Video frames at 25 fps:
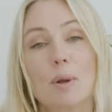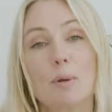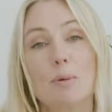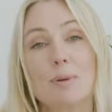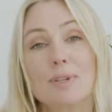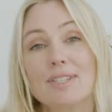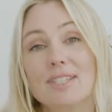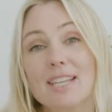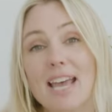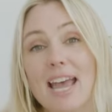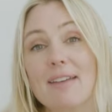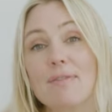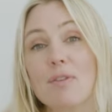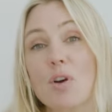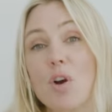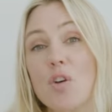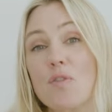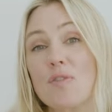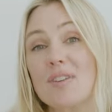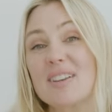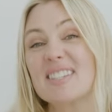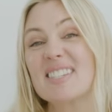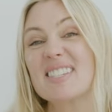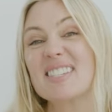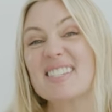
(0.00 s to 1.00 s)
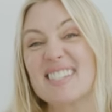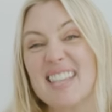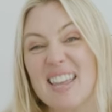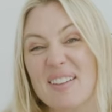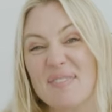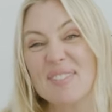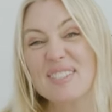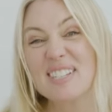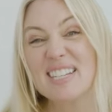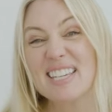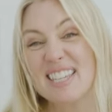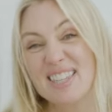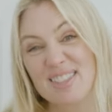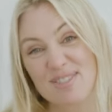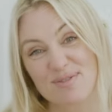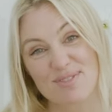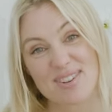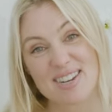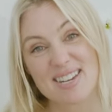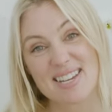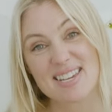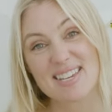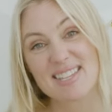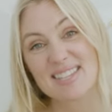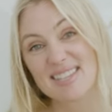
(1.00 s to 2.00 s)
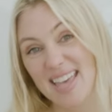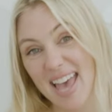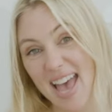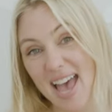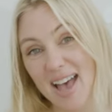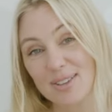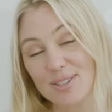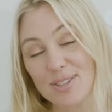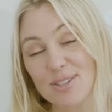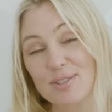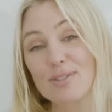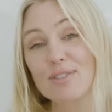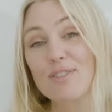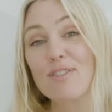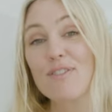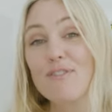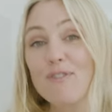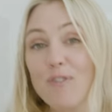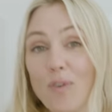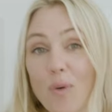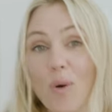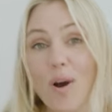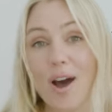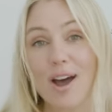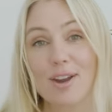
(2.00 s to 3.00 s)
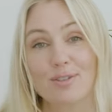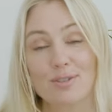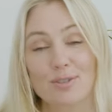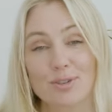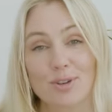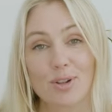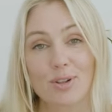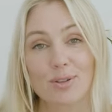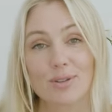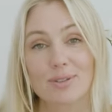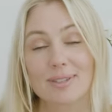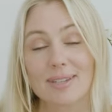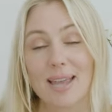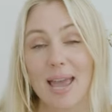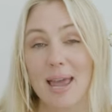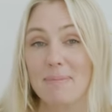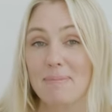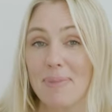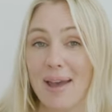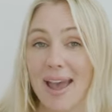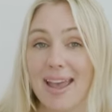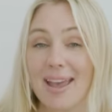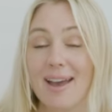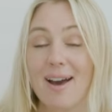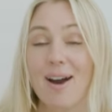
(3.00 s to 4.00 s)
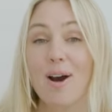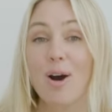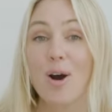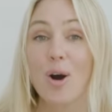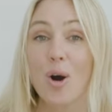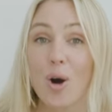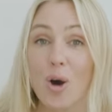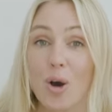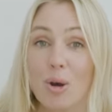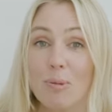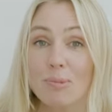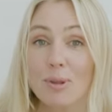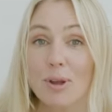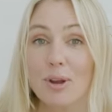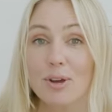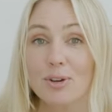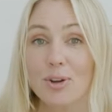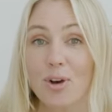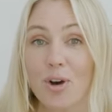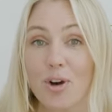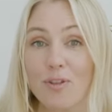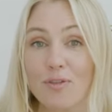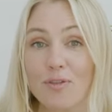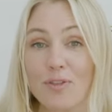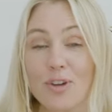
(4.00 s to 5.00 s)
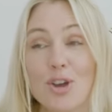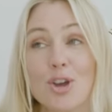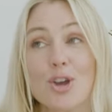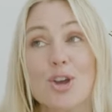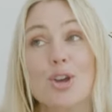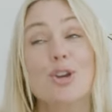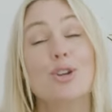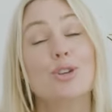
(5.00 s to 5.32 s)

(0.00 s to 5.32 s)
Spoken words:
we would save over $73,400 and pay our home loan off